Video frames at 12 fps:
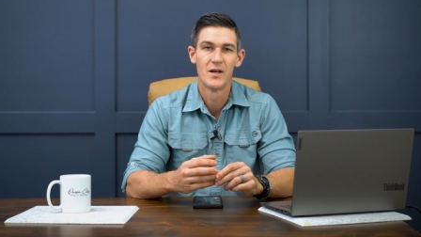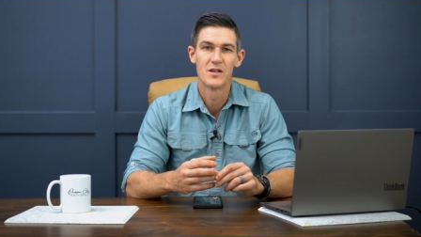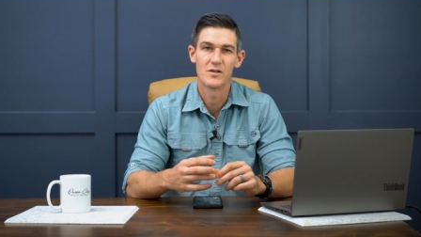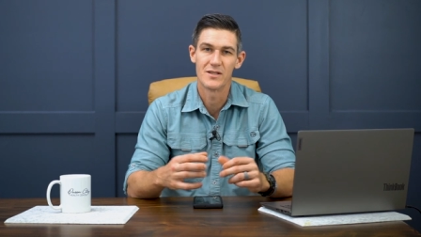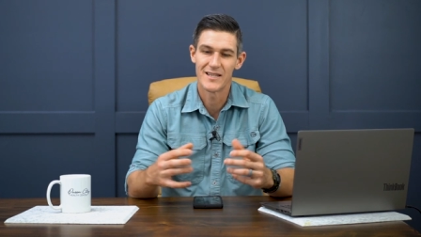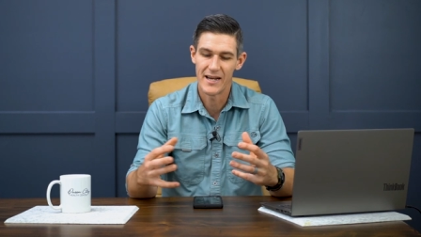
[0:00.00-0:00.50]

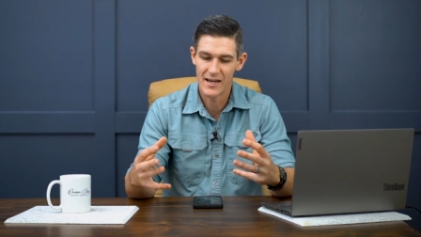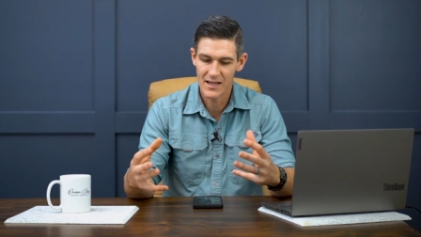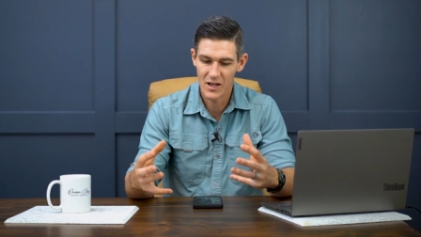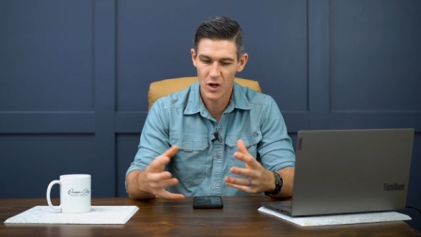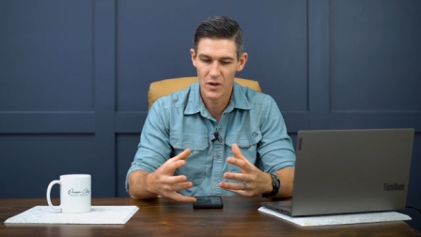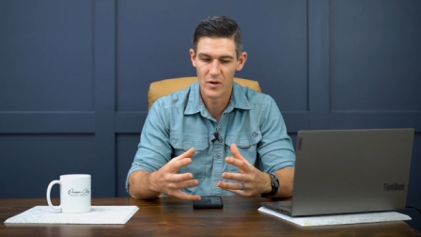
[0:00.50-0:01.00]
So it's
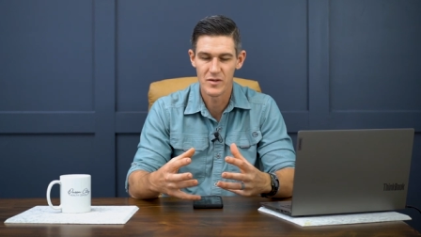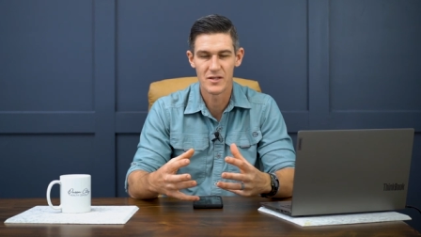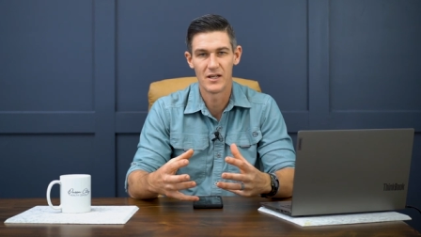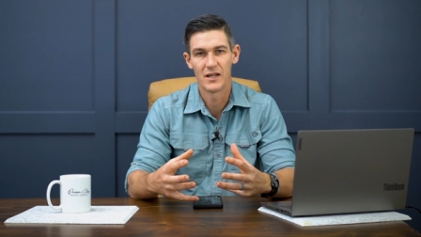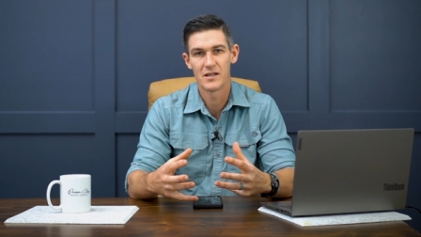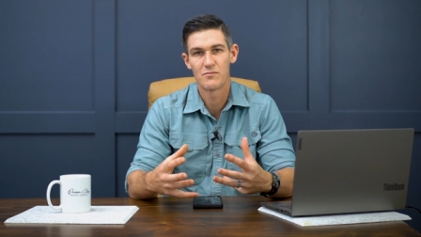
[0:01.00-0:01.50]
taking all those
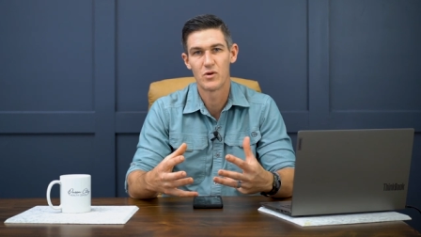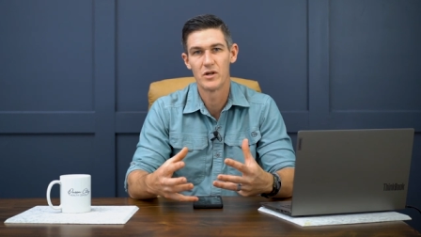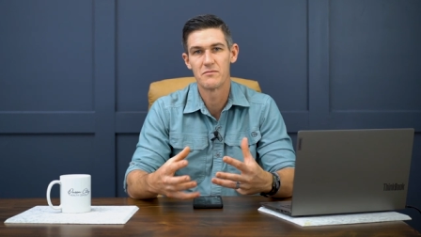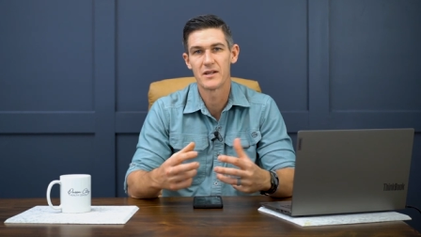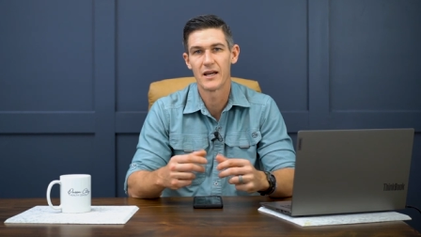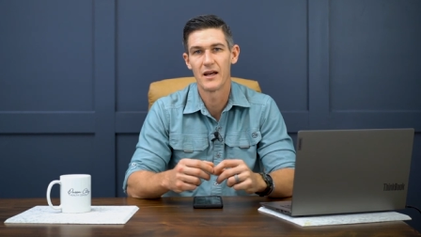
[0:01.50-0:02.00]
things, putting
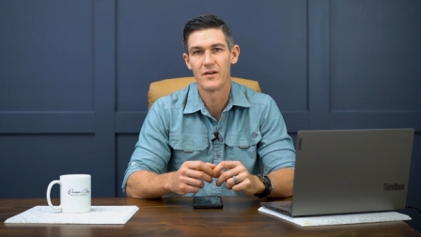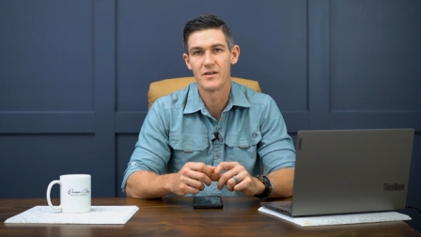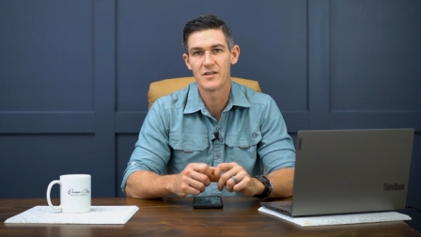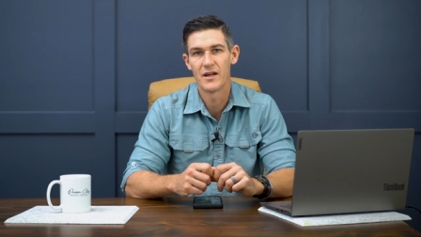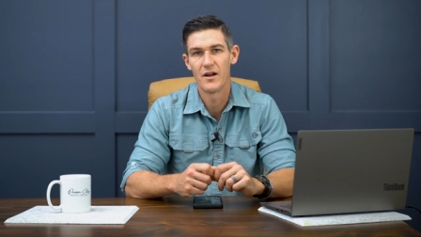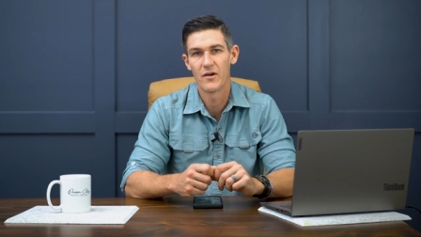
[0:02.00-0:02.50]
them together and
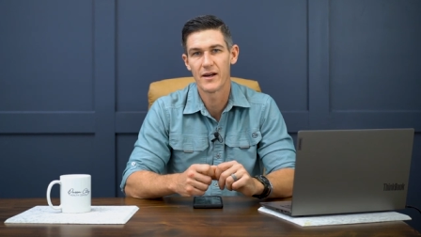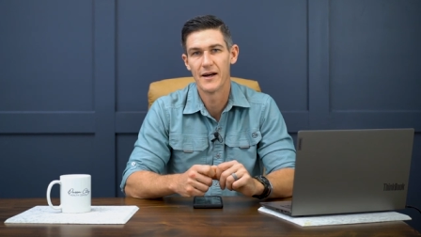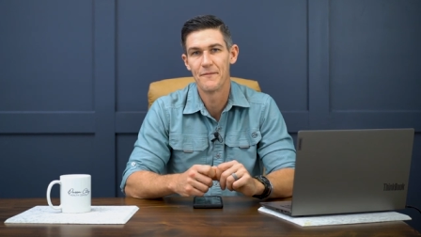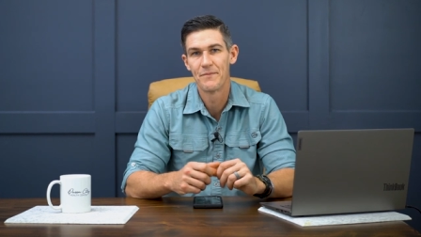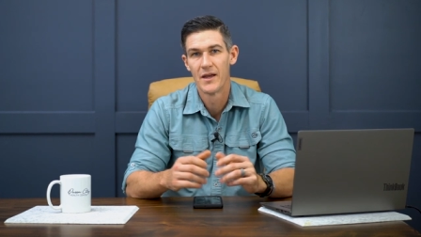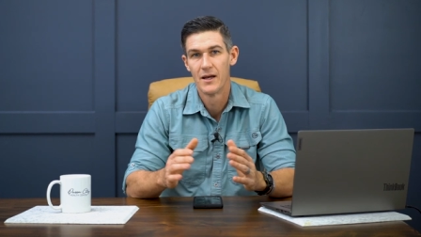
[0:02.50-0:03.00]
saying, okay,